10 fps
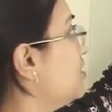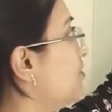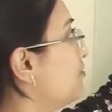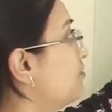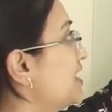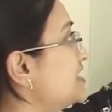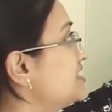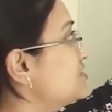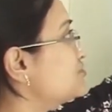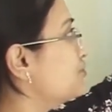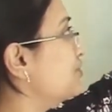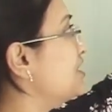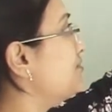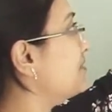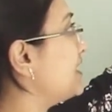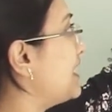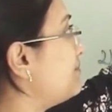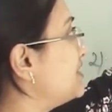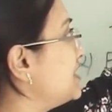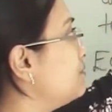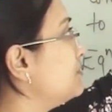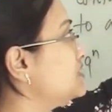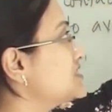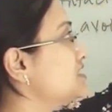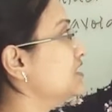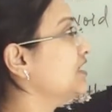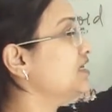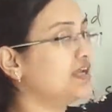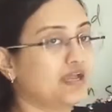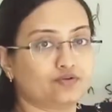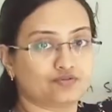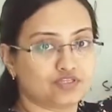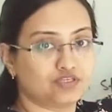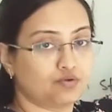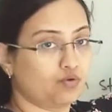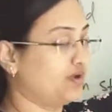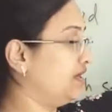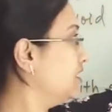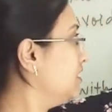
why is sodium kept immersed in kerosene oil?